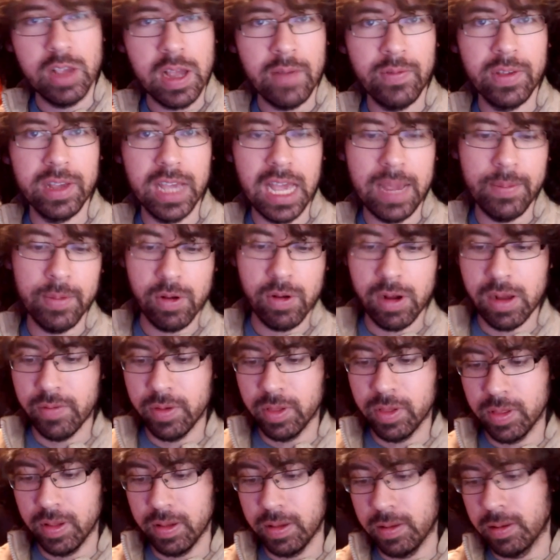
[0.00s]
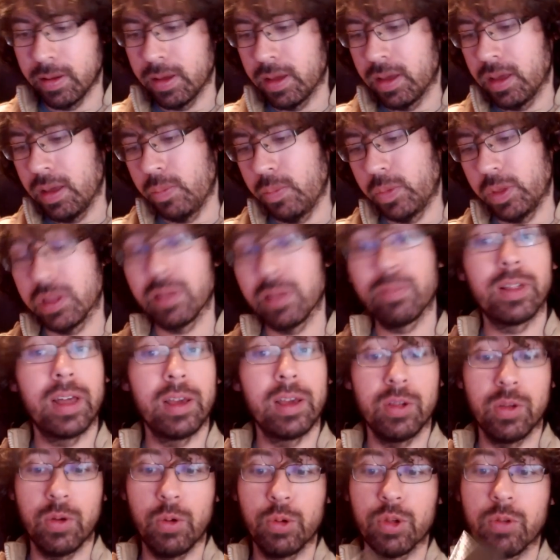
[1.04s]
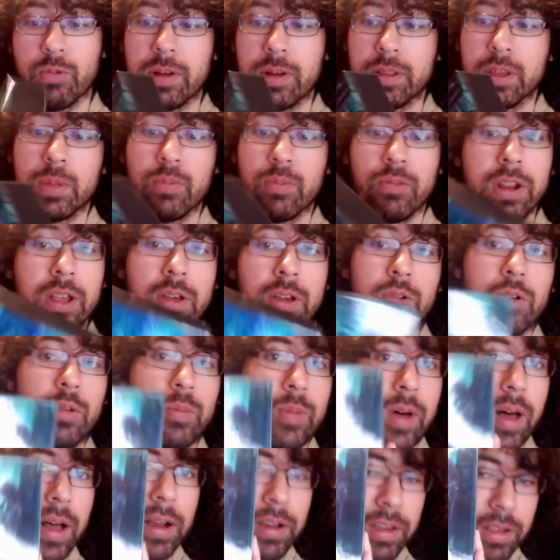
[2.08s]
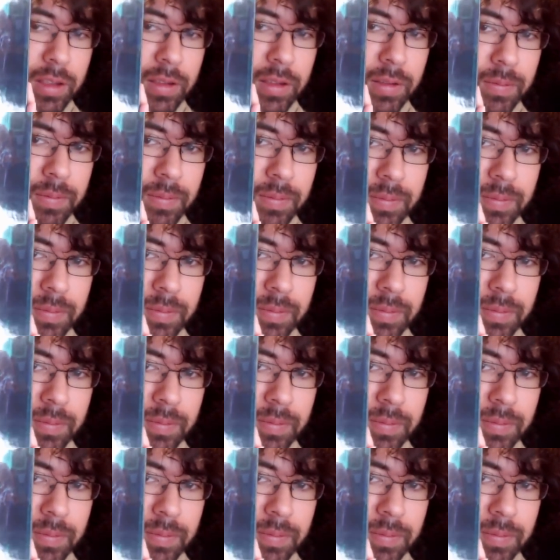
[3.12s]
You have the game there, obviously. But the slipcase goes around this pretty cool box.